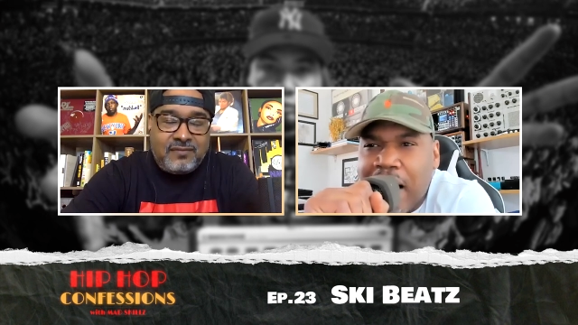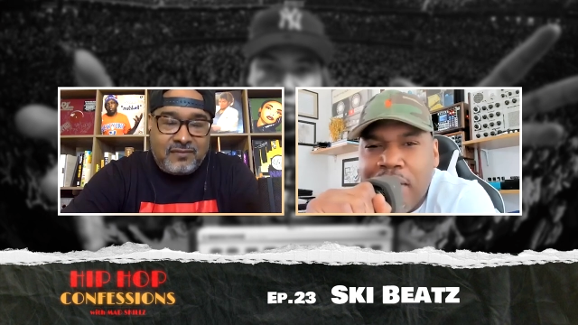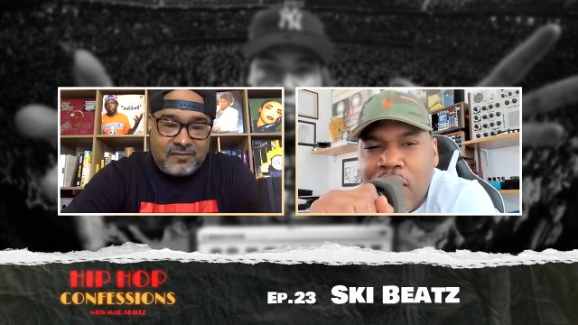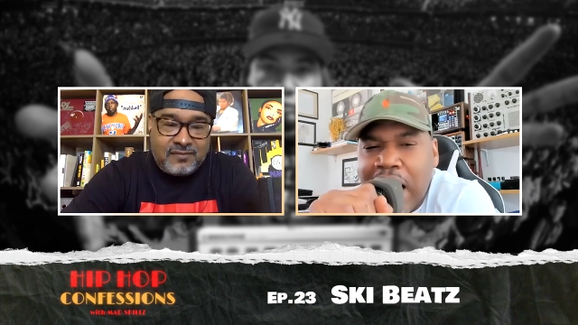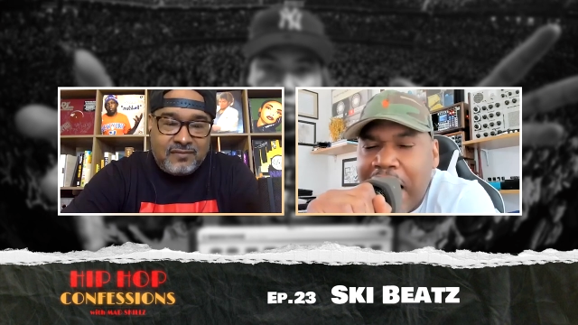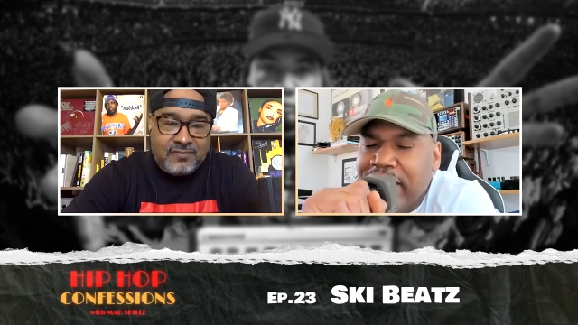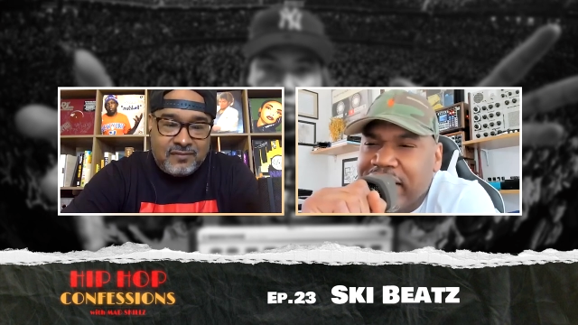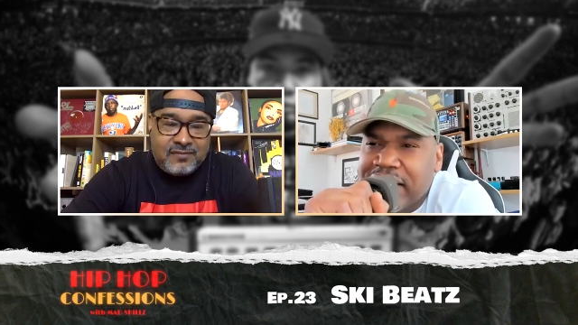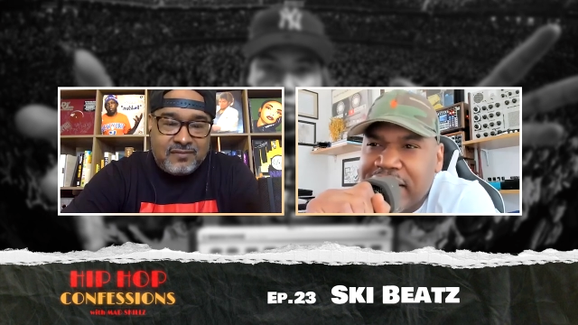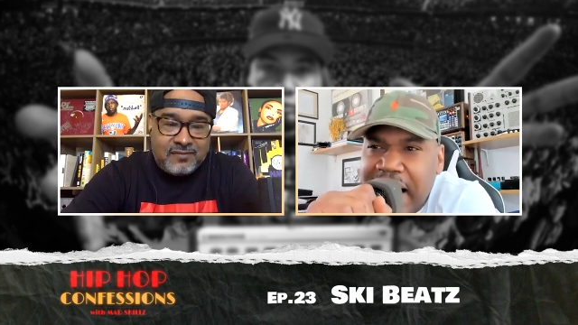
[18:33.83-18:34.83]
Speaker 1: I don't know how he
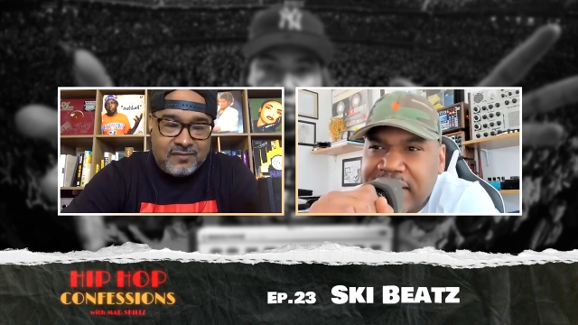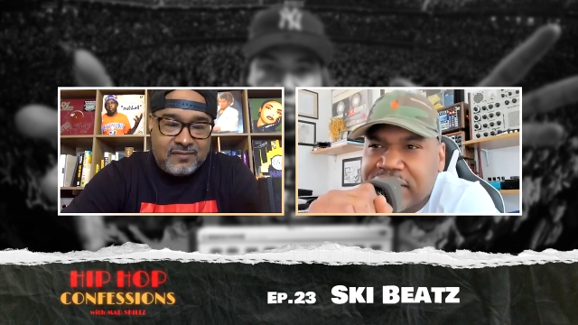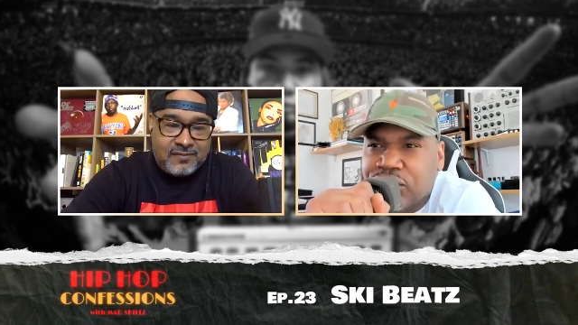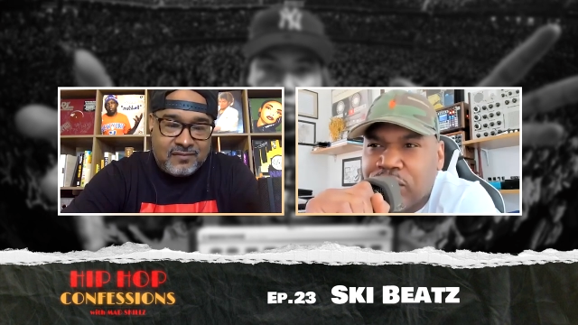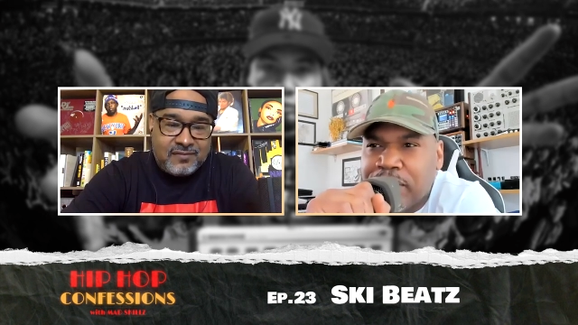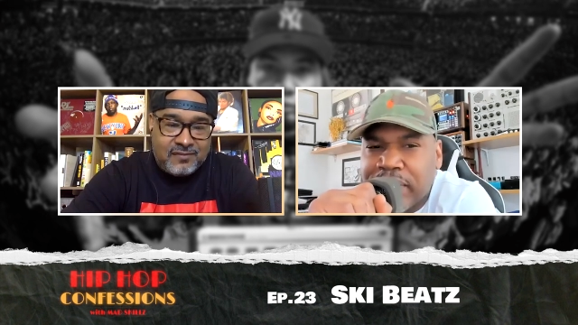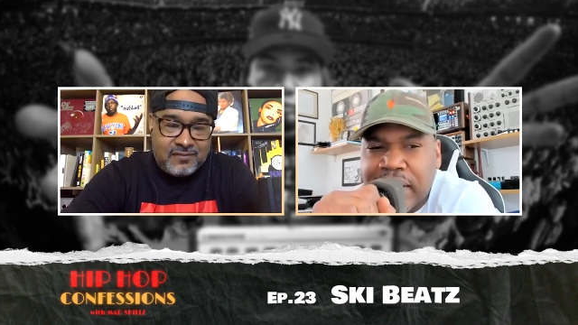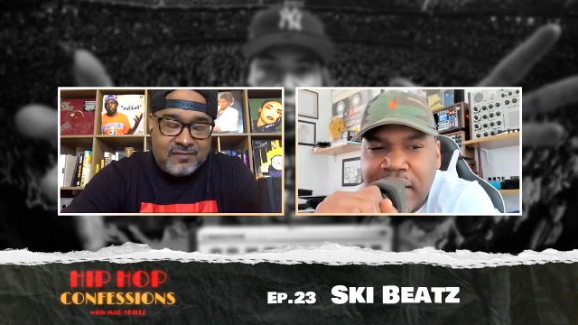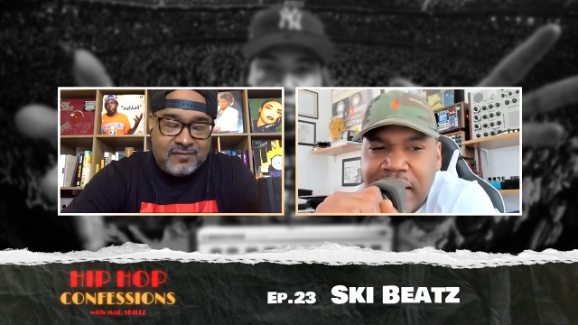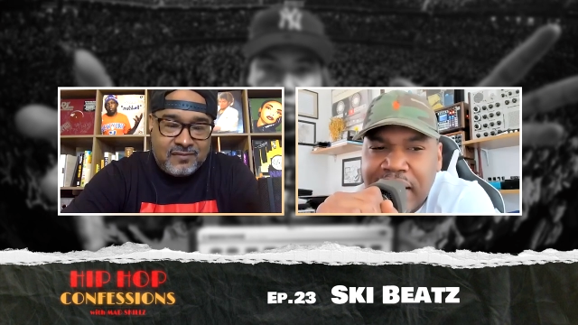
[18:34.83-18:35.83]
connected to it,
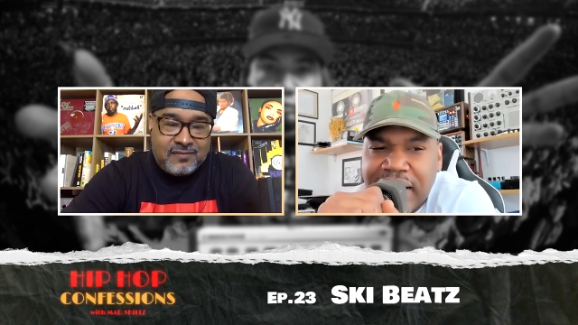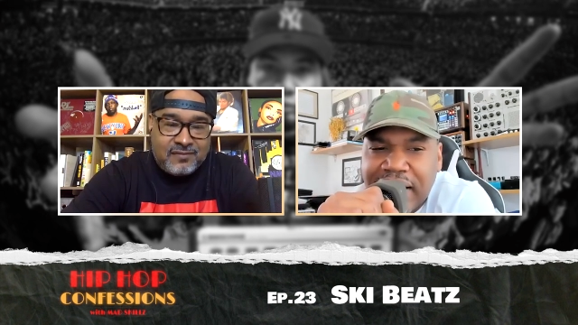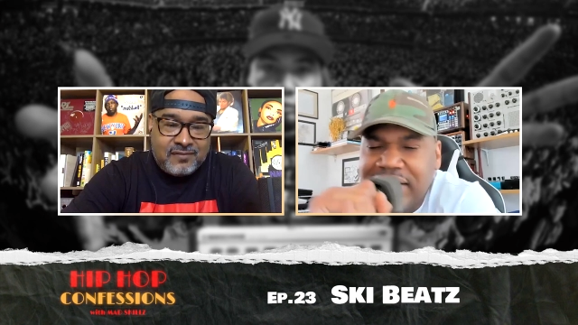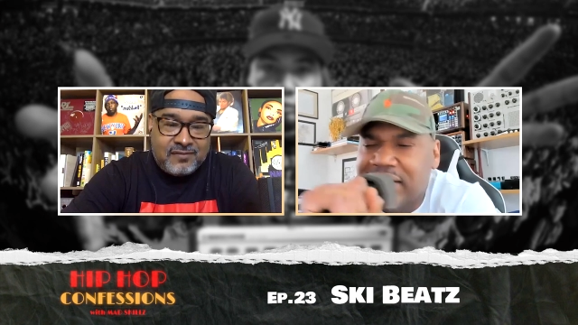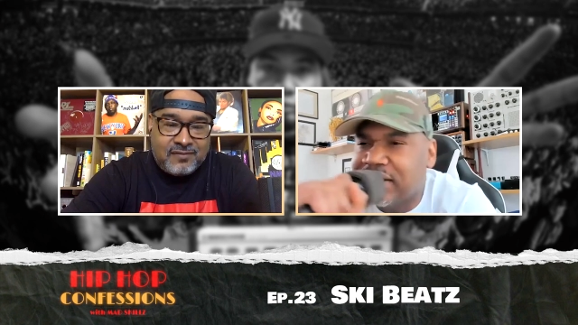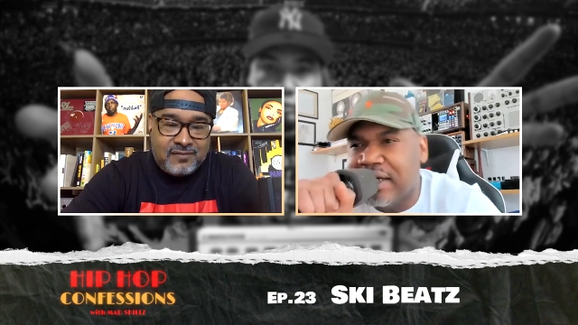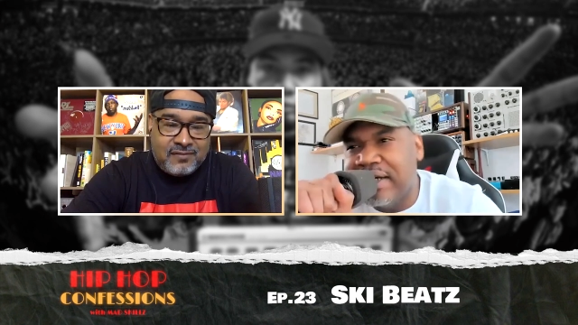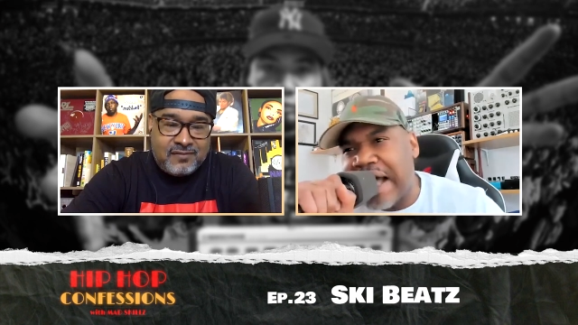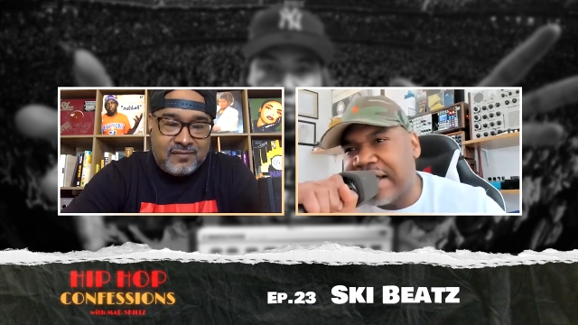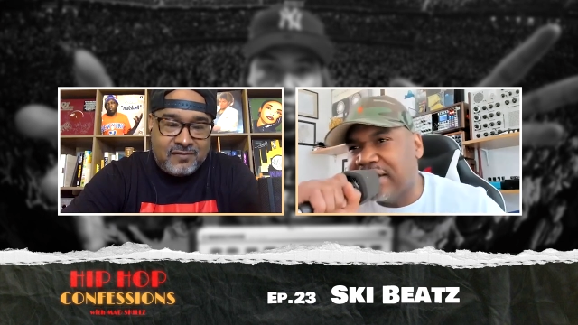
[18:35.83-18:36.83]
but he just
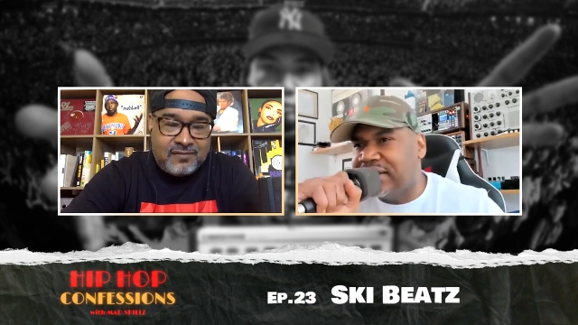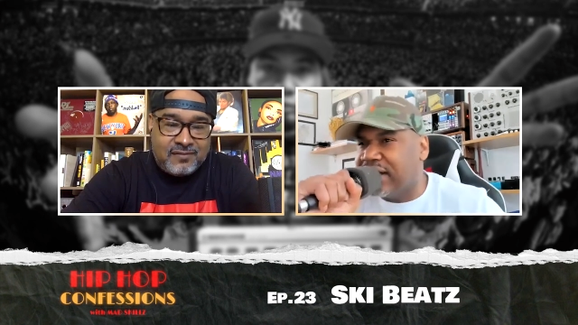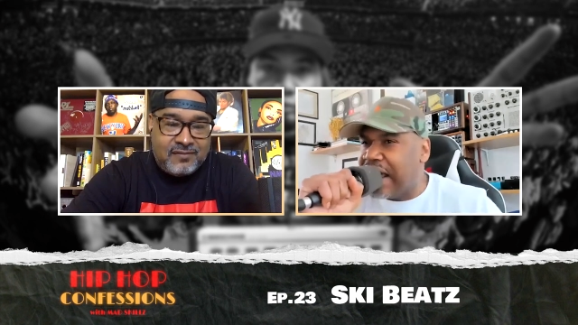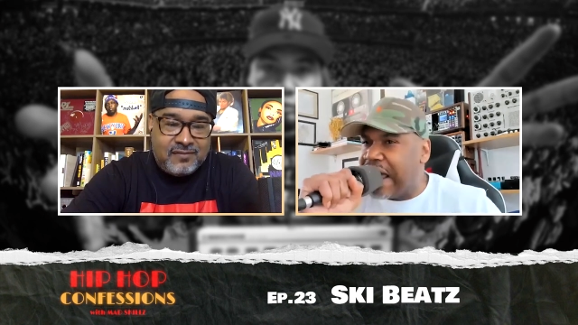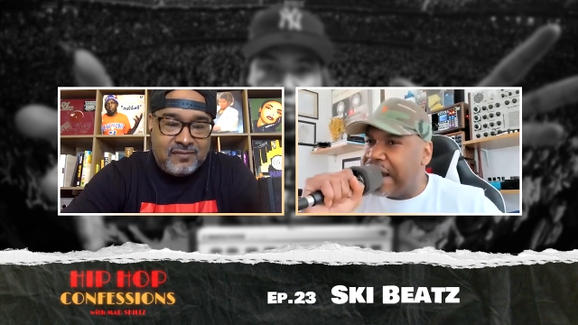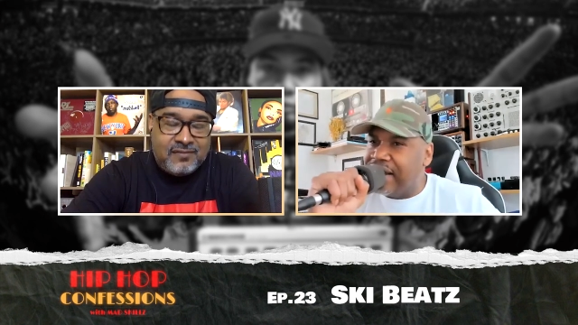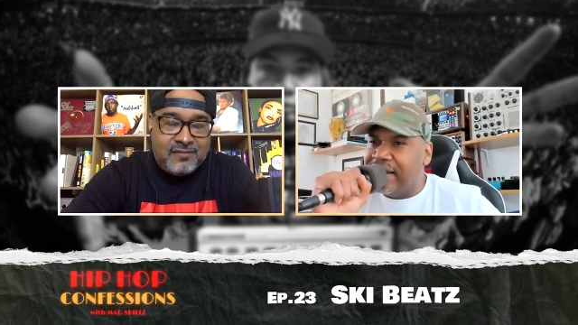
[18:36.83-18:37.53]
connected to that,